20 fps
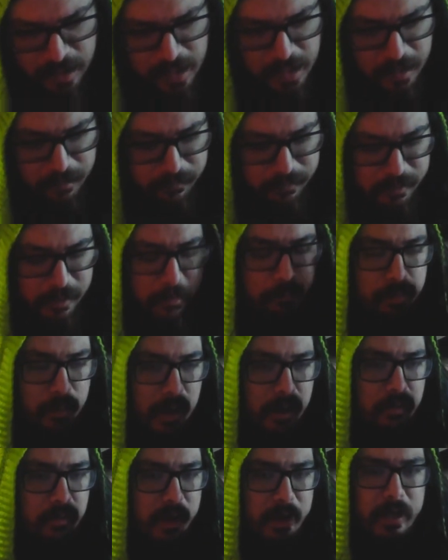if they did
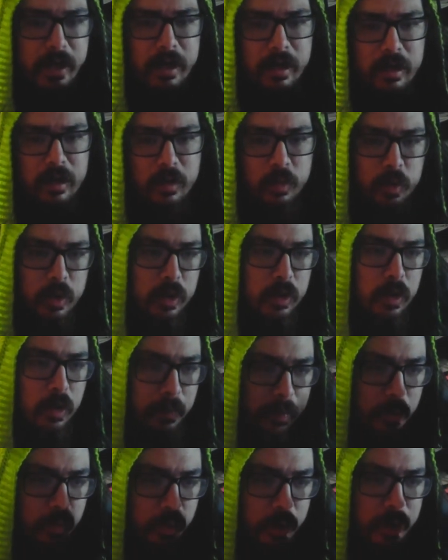bright red hair, it would look a
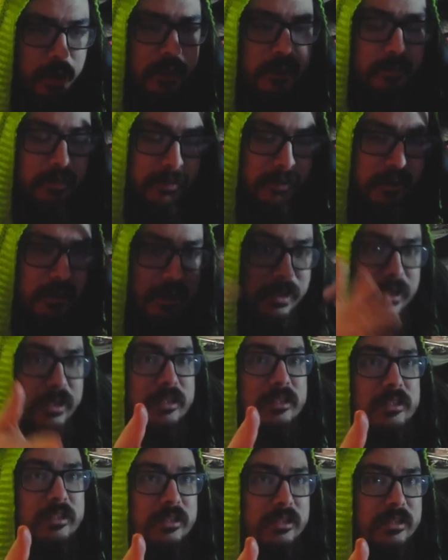little bit weird, especially in
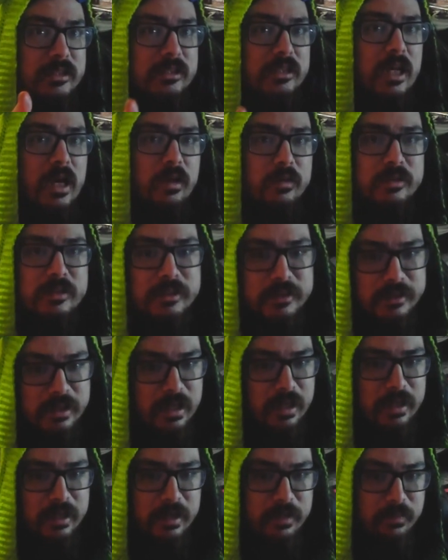this style
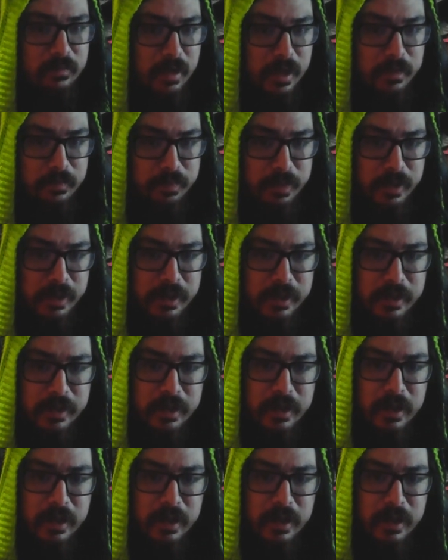design, in my opinion.